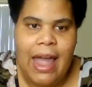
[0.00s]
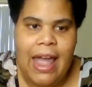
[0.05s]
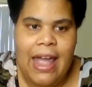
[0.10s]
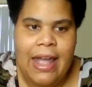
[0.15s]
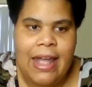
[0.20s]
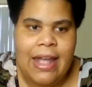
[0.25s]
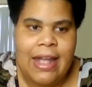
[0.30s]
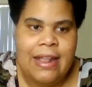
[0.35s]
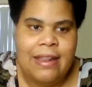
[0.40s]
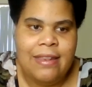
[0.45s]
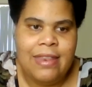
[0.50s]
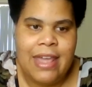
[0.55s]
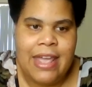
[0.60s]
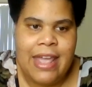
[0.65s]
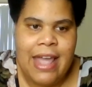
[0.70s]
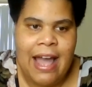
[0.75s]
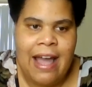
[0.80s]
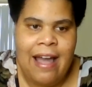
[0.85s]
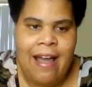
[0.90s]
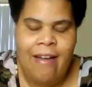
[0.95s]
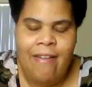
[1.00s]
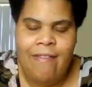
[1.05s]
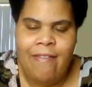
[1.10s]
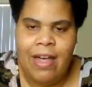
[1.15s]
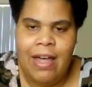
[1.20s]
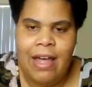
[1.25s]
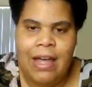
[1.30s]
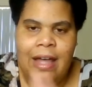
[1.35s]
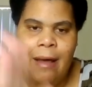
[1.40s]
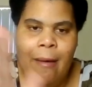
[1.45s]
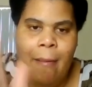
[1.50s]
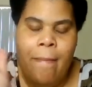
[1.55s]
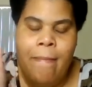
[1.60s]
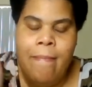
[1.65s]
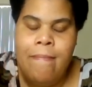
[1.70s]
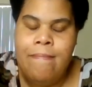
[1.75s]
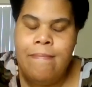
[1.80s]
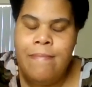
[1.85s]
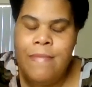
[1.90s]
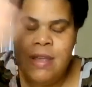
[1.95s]
and they have a
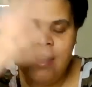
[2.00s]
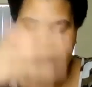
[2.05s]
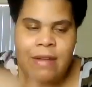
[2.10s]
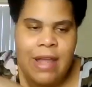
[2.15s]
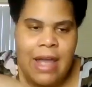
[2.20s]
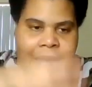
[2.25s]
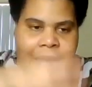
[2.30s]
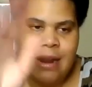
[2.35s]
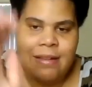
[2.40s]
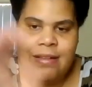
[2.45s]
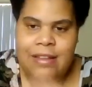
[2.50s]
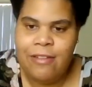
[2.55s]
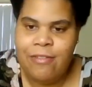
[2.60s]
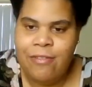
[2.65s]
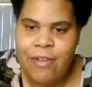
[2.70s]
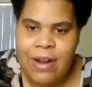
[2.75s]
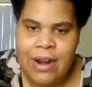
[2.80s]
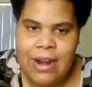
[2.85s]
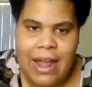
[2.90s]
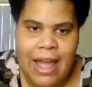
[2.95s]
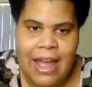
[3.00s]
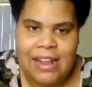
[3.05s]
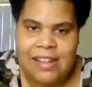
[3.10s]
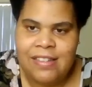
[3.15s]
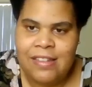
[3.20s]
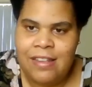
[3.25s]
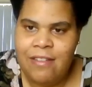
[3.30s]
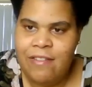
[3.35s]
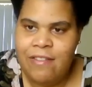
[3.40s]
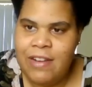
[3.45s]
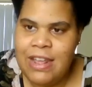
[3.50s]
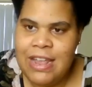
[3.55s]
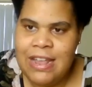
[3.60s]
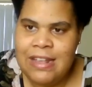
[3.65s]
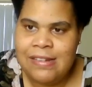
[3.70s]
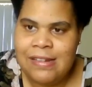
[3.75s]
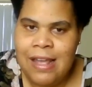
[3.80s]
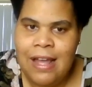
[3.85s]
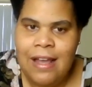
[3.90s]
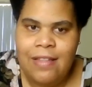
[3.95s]
myriad of different
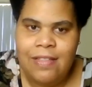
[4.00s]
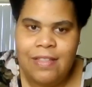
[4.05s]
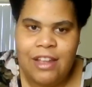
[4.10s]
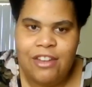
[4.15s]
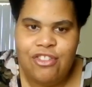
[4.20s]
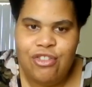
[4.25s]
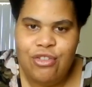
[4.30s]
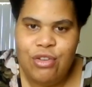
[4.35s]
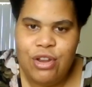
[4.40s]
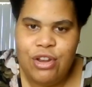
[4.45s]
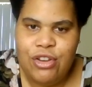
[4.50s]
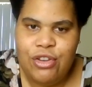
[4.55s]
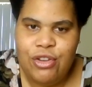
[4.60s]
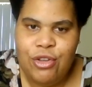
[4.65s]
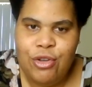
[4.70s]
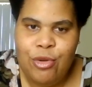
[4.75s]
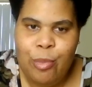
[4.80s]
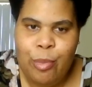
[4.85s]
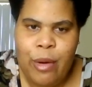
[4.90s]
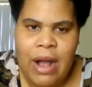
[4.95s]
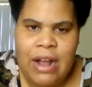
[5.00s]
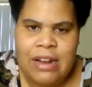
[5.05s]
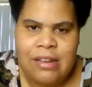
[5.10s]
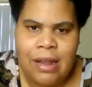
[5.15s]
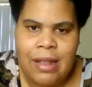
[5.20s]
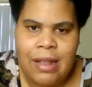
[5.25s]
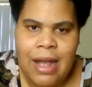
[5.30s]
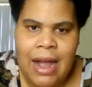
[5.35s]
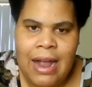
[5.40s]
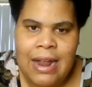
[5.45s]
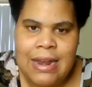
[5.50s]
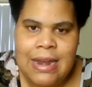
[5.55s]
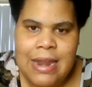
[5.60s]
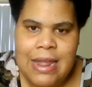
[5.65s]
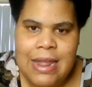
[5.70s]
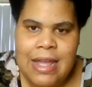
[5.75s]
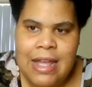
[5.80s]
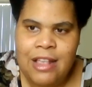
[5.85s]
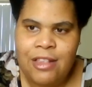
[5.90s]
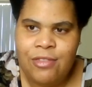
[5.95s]
activities that you can do, project
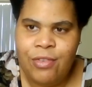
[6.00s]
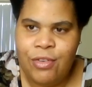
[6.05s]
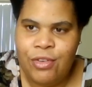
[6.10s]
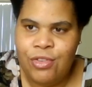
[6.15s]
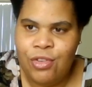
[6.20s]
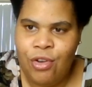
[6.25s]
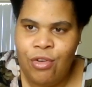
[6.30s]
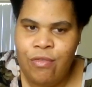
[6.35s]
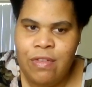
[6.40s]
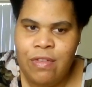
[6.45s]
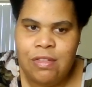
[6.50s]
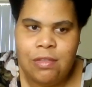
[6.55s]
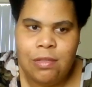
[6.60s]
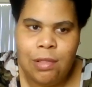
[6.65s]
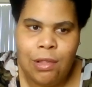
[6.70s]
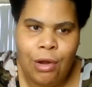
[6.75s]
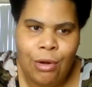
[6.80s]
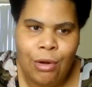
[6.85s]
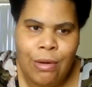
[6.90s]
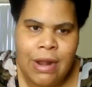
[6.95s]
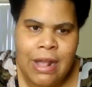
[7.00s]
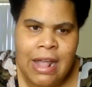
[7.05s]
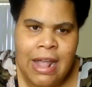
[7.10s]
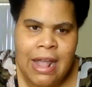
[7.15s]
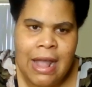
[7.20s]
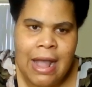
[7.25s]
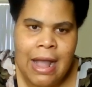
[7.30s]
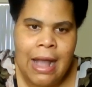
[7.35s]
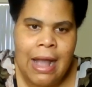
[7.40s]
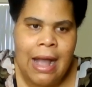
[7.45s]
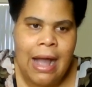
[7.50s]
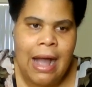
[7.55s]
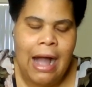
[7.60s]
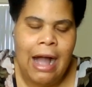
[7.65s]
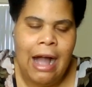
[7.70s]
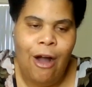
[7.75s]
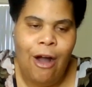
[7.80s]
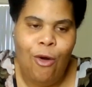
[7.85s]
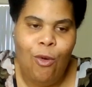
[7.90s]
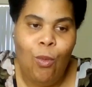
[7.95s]
ideas for service learning.
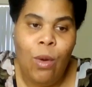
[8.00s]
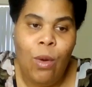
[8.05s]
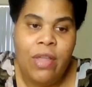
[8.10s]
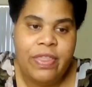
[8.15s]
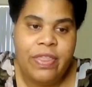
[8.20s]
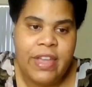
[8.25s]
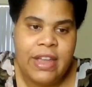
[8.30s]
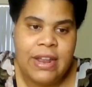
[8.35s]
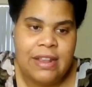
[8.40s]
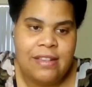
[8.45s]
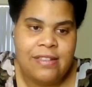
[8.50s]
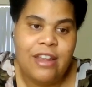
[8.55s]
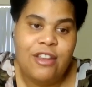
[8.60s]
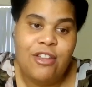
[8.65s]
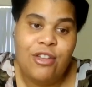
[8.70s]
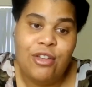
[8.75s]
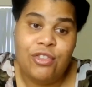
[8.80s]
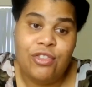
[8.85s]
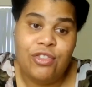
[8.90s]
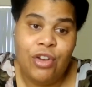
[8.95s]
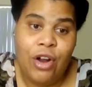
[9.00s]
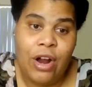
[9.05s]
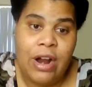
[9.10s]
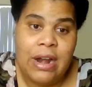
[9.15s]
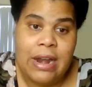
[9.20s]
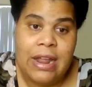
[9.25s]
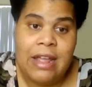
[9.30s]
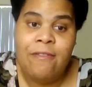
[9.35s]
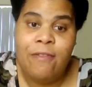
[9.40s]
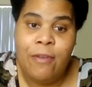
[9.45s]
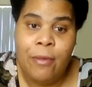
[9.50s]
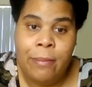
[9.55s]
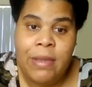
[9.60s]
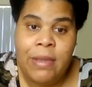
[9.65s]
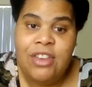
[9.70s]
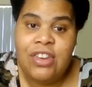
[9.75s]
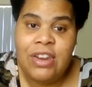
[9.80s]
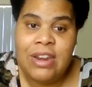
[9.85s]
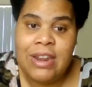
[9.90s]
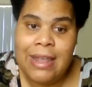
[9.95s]
One thing is that you can start an
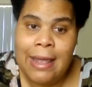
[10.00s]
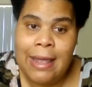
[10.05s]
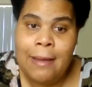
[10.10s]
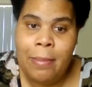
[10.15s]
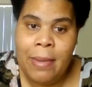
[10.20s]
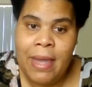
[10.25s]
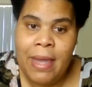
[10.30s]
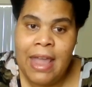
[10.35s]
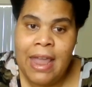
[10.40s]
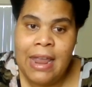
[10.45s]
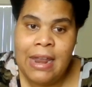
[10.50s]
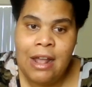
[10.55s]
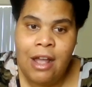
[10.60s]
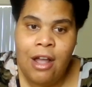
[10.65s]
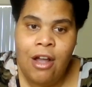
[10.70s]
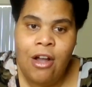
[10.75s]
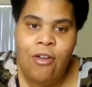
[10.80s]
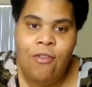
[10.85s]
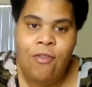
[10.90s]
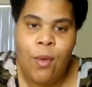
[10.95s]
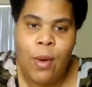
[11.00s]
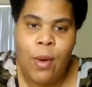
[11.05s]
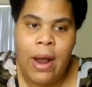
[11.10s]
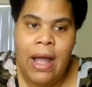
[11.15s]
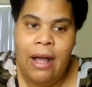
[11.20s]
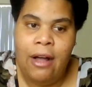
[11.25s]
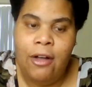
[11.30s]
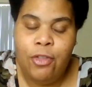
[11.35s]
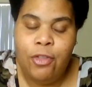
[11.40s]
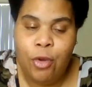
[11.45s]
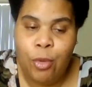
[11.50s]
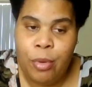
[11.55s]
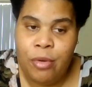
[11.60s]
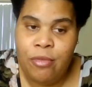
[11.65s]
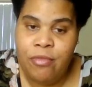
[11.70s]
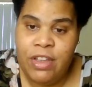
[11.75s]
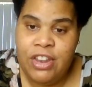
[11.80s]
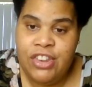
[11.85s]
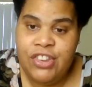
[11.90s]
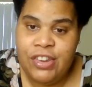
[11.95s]
information campaign for a health or
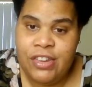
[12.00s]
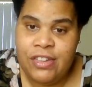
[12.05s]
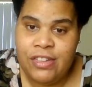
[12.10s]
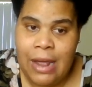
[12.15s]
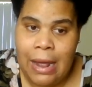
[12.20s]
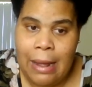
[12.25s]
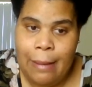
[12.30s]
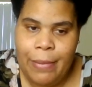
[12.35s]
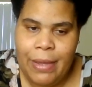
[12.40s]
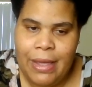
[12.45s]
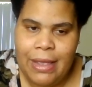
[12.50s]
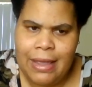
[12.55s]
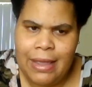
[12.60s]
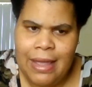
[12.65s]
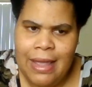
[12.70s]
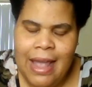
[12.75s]
prevention topic.